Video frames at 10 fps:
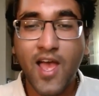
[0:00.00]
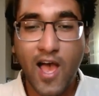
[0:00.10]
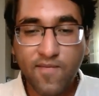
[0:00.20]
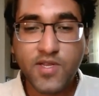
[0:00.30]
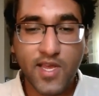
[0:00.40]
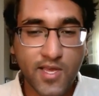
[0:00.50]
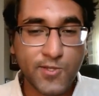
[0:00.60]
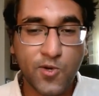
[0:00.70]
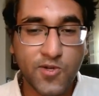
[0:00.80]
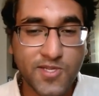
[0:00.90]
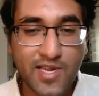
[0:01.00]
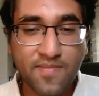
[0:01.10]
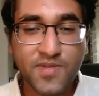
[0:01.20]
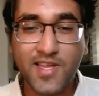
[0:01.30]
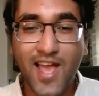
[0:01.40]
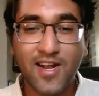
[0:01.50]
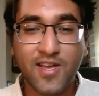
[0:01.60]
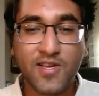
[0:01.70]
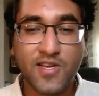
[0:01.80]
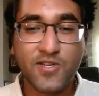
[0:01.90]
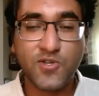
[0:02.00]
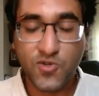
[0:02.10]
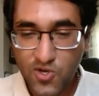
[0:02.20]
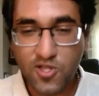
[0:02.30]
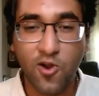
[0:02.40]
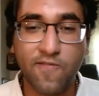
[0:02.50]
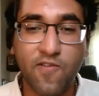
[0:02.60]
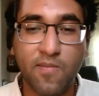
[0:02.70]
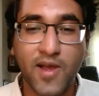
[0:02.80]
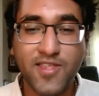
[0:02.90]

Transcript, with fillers: have been taking certain steps that Canada should learn from.